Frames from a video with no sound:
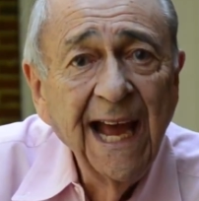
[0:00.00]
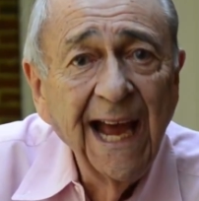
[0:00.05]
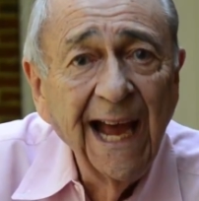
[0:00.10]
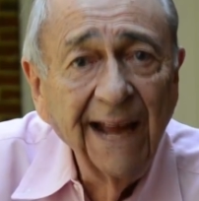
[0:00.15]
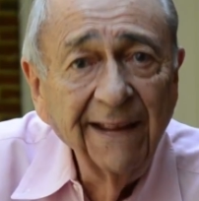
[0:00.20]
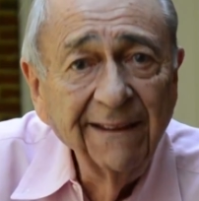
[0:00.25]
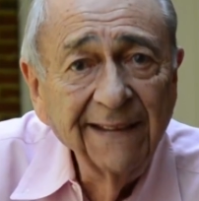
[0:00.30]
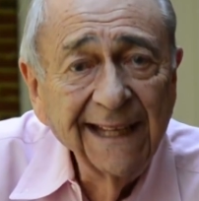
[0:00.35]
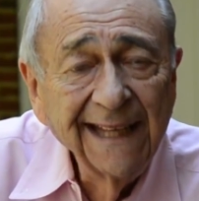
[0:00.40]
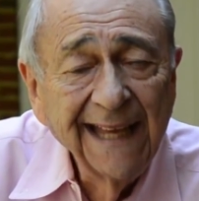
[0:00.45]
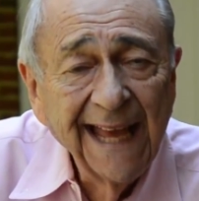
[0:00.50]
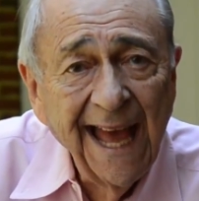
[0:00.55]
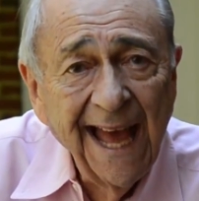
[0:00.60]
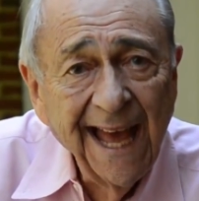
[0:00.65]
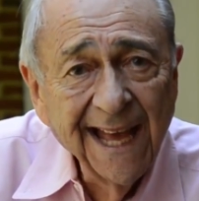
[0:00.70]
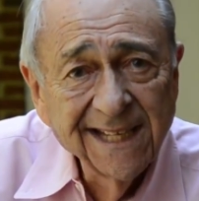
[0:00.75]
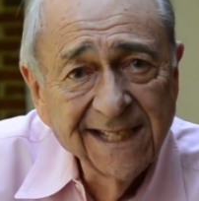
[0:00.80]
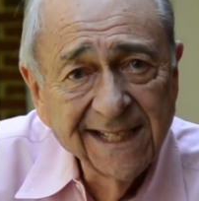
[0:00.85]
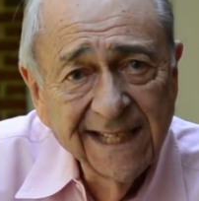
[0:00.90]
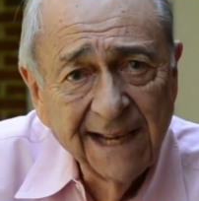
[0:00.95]
and the
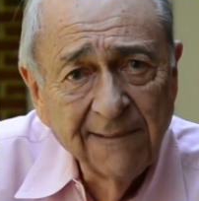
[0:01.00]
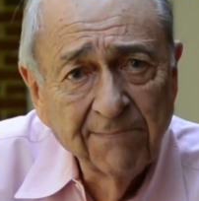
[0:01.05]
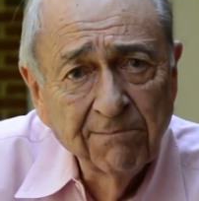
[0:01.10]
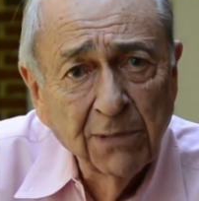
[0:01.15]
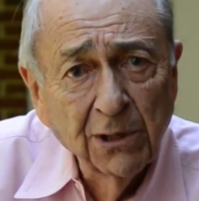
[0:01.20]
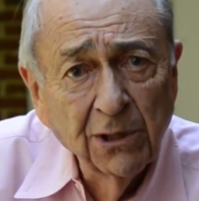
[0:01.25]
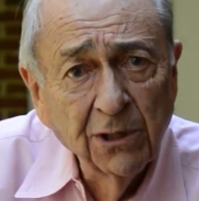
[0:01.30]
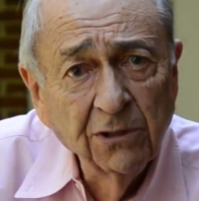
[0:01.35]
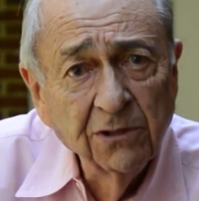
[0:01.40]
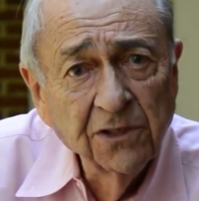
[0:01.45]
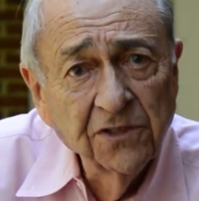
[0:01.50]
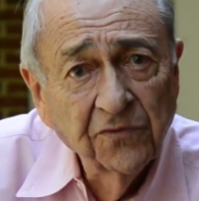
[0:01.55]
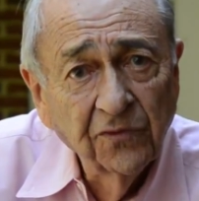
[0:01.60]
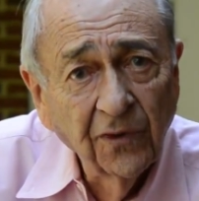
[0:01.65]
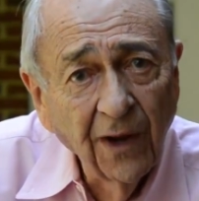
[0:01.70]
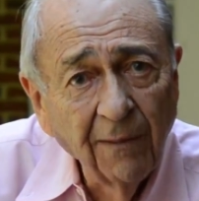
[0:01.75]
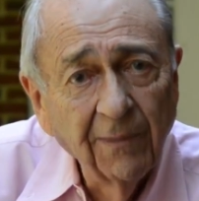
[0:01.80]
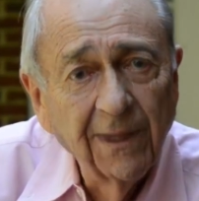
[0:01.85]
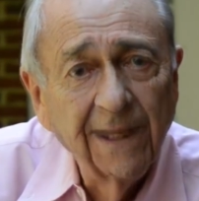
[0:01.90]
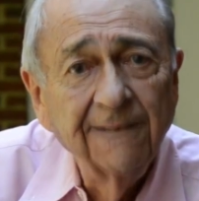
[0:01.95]
gas they produce
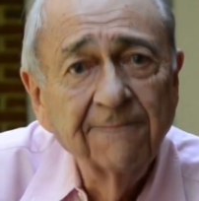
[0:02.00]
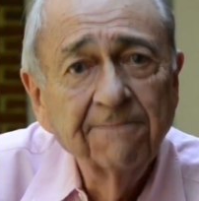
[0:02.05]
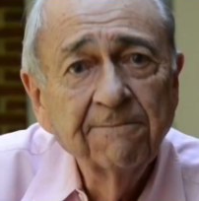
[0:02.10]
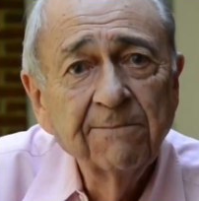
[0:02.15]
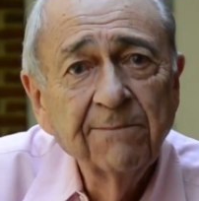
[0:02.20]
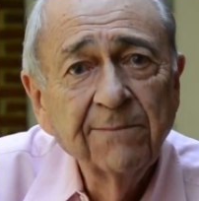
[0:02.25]
from it